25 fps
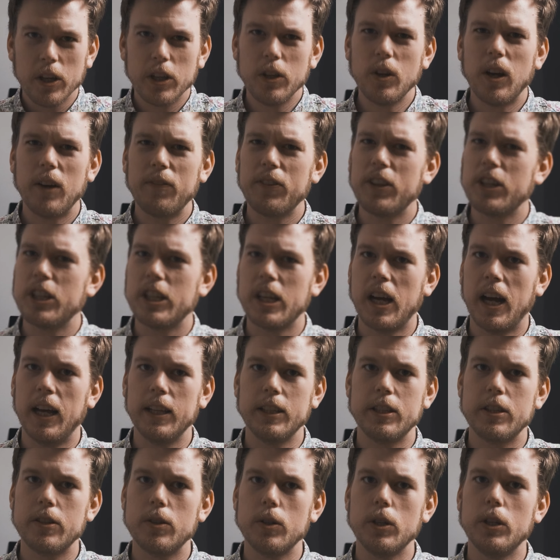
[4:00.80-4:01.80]
you have the
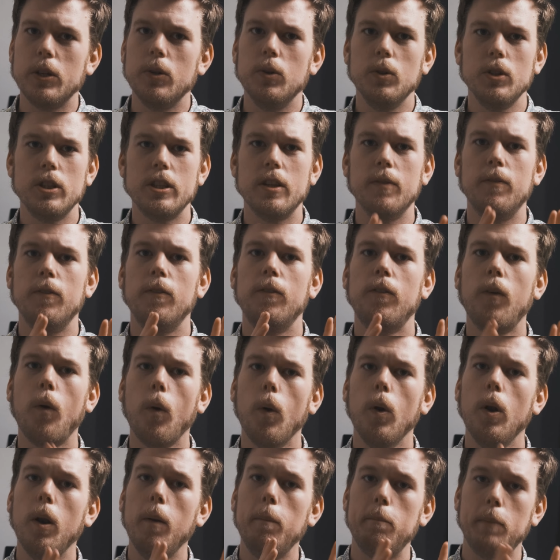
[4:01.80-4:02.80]
chance to use the
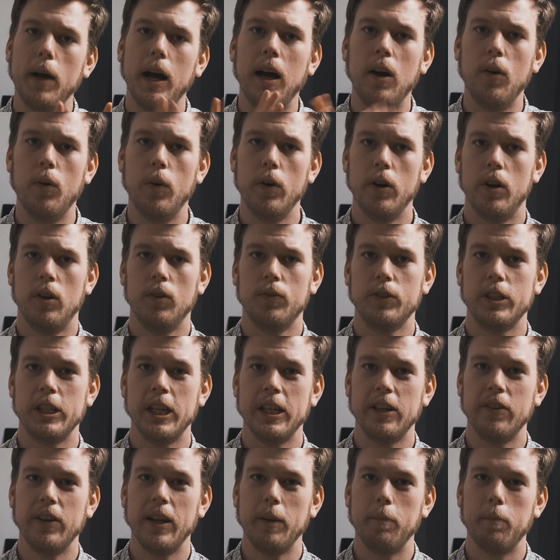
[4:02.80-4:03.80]
full power of
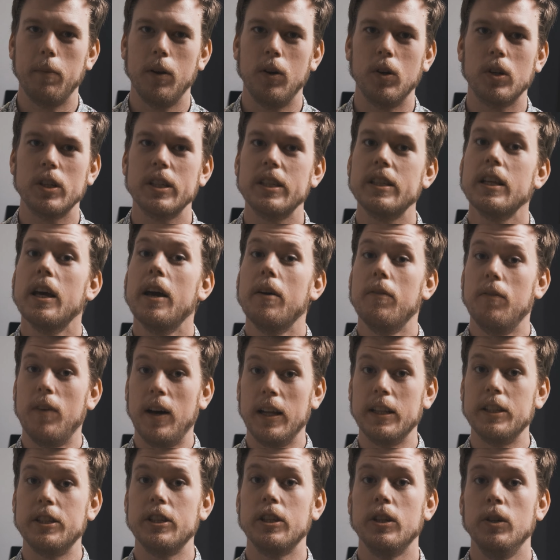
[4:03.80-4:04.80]
GenerateBlocks
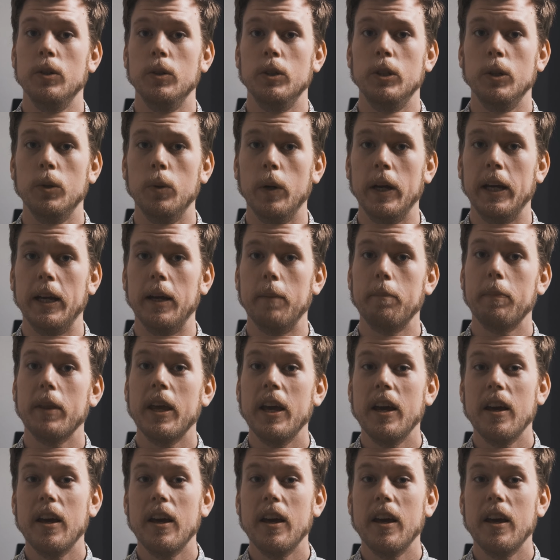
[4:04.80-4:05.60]
once you do it.